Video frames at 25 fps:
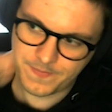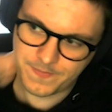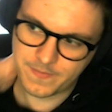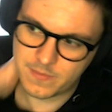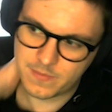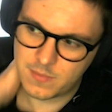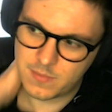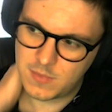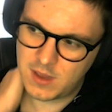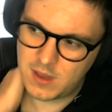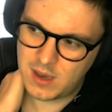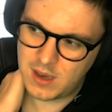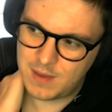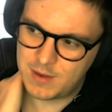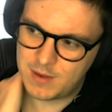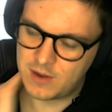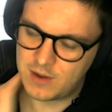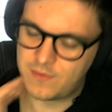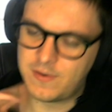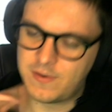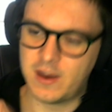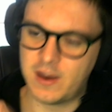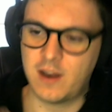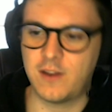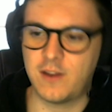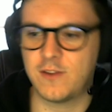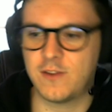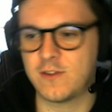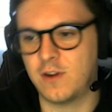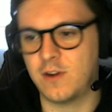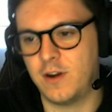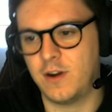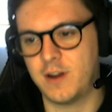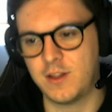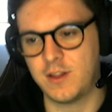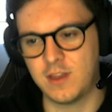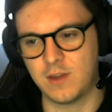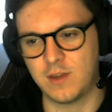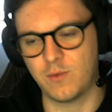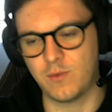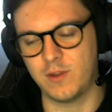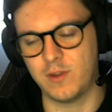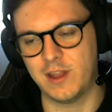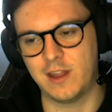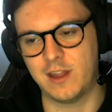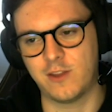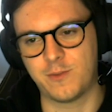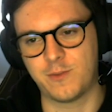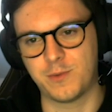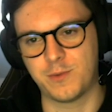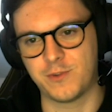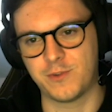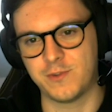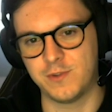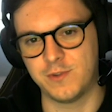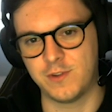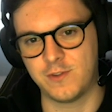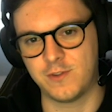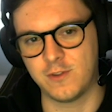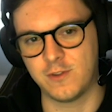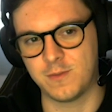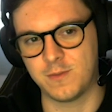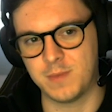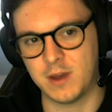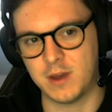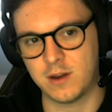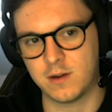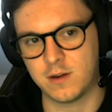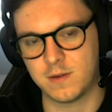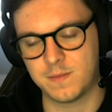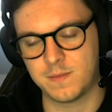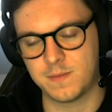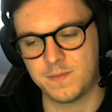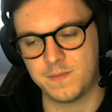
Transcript: no, I'm not a fan of this card. I think Relentless Pursuit is just better.